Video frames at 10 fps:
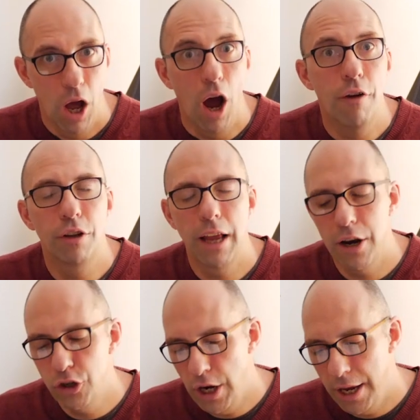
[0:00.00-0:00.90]
Hopefully you
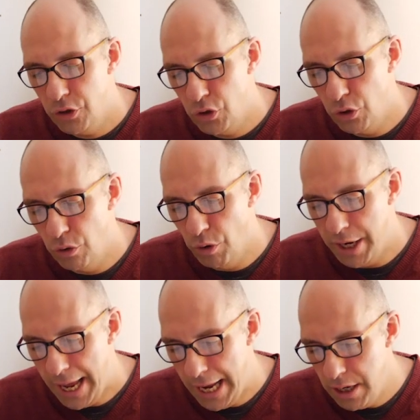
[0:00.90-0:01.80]
had a chance to
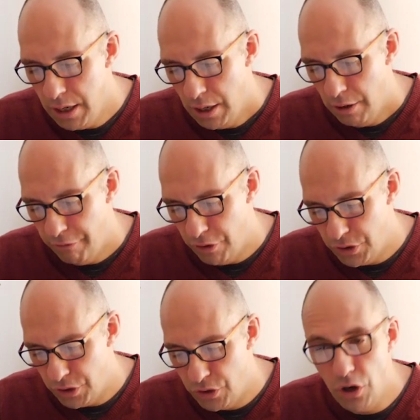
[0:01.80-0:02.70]
read ahead.
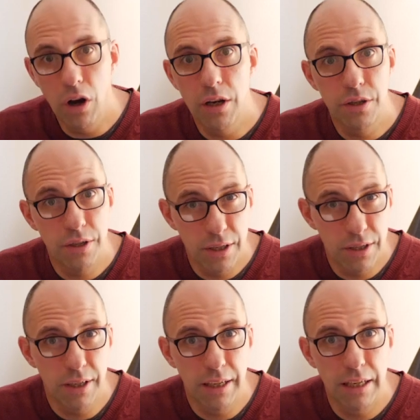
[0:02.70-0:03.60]
Verses 9 to
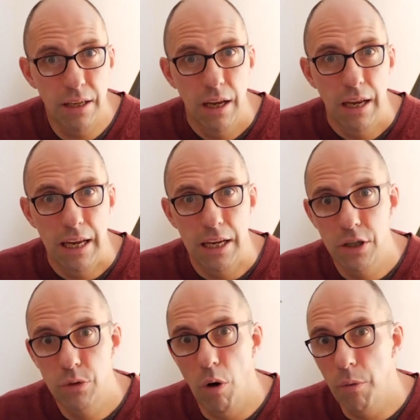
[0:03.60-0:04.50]
16
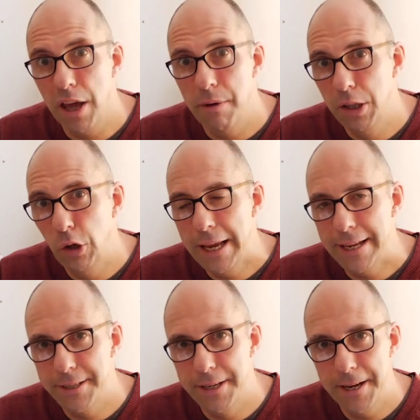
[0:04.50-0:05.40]
is what we're going to be looking
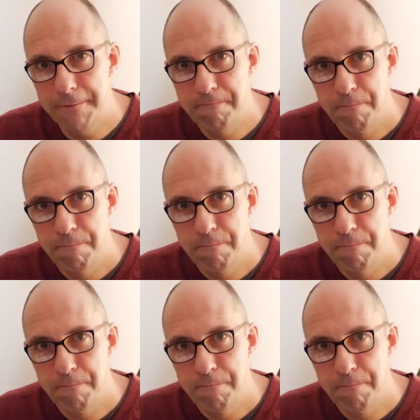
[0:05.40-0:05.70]
at today.